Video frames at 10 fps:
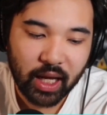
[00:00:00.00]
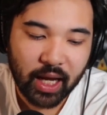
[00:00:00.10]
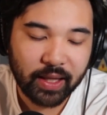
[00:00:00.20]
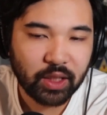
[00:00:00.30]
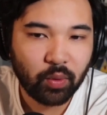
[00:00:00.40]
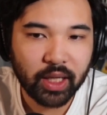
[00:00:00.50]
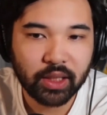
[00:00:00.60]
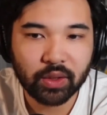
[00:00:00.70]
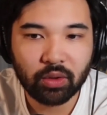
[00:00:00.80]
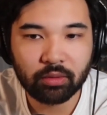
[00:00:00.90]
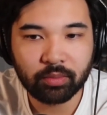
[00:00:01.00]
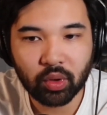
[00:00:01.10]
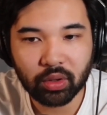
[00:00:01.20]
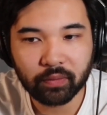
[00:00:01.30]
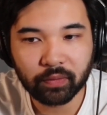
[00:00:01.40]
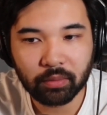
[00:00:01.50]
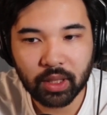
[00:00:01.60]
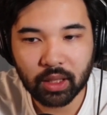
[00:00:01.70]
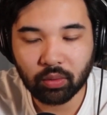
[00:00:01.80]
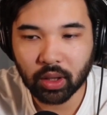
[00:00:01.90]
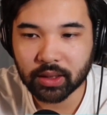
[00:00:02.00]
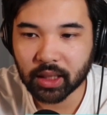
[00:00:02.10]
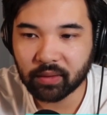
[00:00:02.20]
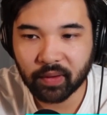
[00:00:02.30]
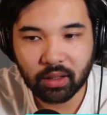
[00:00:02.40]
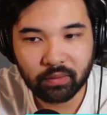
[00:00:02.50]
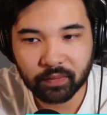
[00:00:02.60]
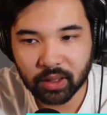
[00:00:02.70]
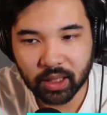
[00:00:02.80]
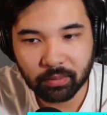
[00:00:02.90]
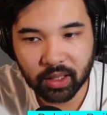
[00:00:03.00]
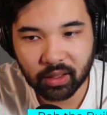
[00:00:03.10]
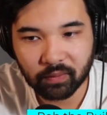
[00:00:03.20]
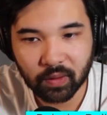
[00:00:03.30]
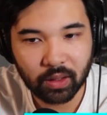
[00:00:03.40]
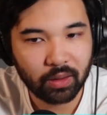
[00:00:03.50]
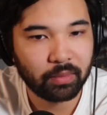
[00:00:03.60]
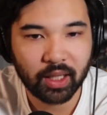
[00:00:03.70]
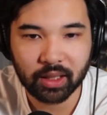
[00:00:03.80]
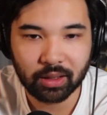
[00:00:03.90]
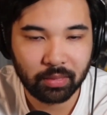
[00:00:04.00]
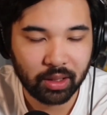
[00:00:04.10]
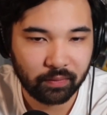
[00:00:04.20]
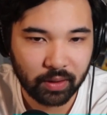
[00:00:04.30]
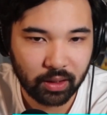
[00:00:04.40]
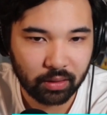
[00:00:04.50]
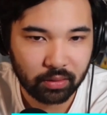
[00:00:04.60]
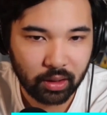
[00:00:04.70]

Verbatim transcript: And that's why it's so important for me, where it's like, if I don't feel like making a video, I'm not going to make a video.